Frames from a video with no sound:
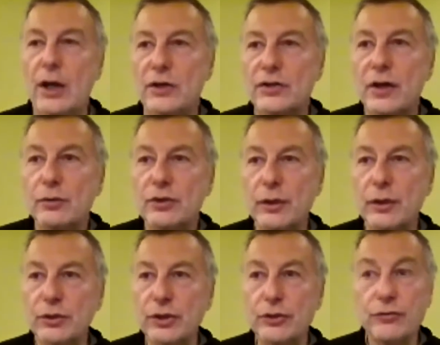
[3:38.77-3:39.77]
So it
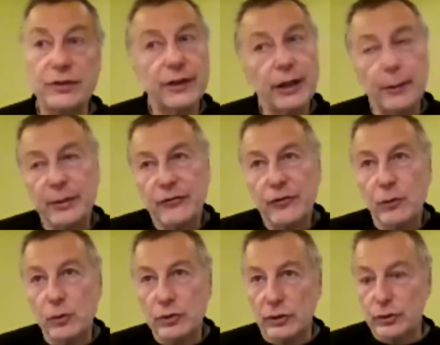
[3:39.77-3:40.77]
was interesting. I mean, the film
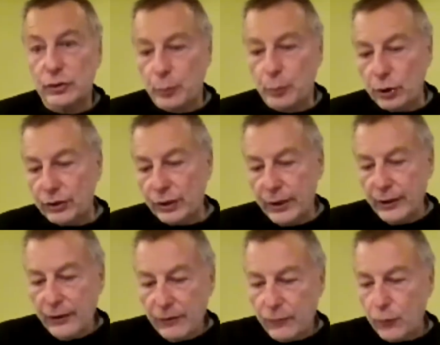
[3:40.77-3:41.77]
was also booked
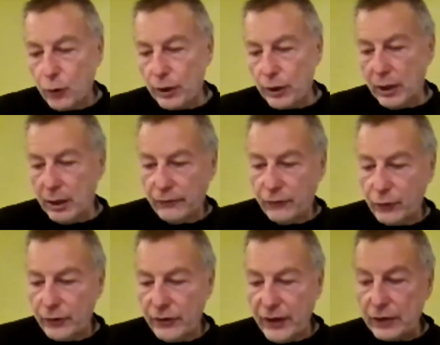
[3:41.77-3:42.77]
for
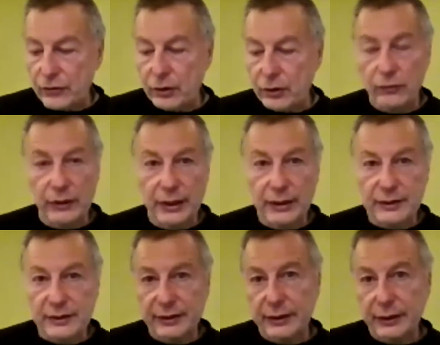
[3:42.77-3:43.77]
theatrical release in